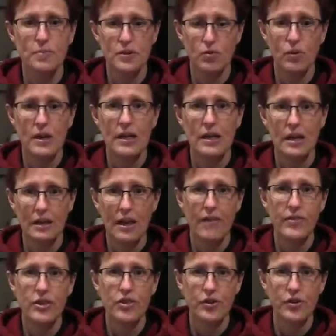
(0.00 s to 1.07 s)
between
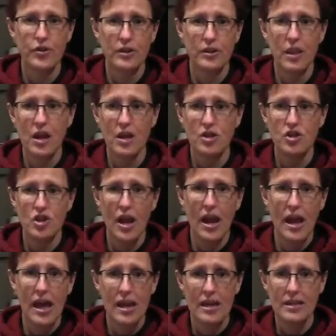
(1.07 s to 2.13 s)
11:30 lunch
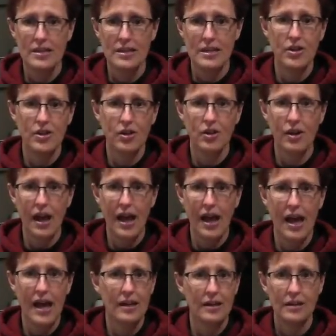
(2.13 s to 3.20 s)
and dinner
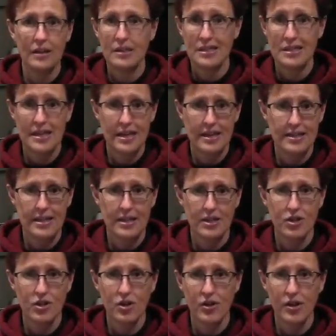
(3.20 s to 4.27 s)
at
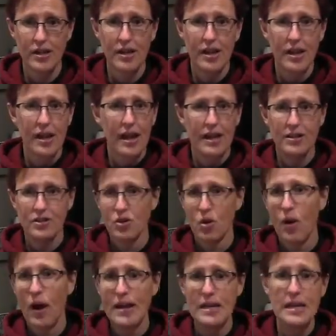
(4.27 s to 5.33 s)
6:30. And
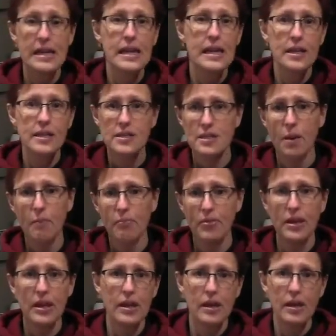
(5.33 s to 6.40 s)
so I need
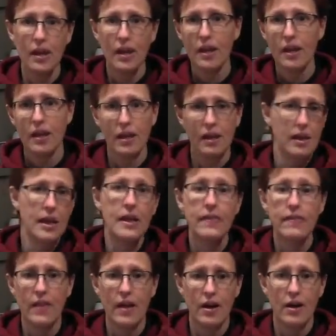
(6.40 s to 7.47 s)
something
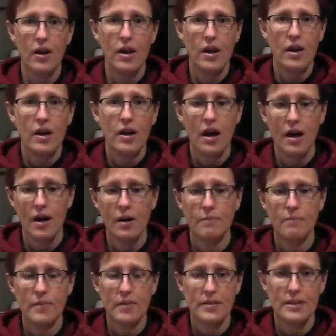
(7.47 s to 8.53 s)
in there.
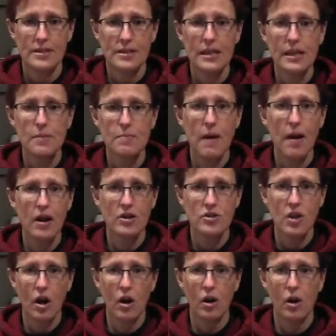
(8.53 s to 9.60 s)
The Slique
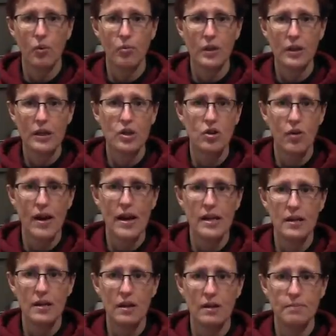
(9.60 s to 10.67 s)
bars are a really
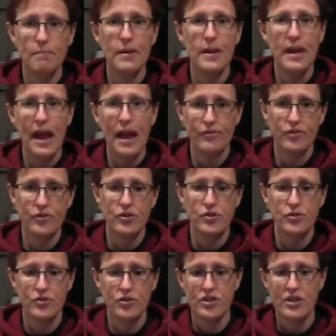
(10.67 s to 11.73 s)
great
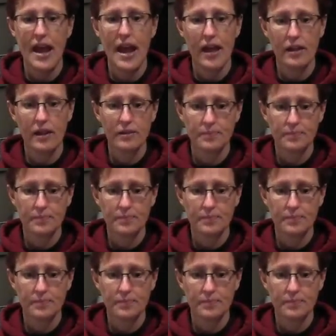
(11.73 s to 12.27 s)
mid-afternoon snack.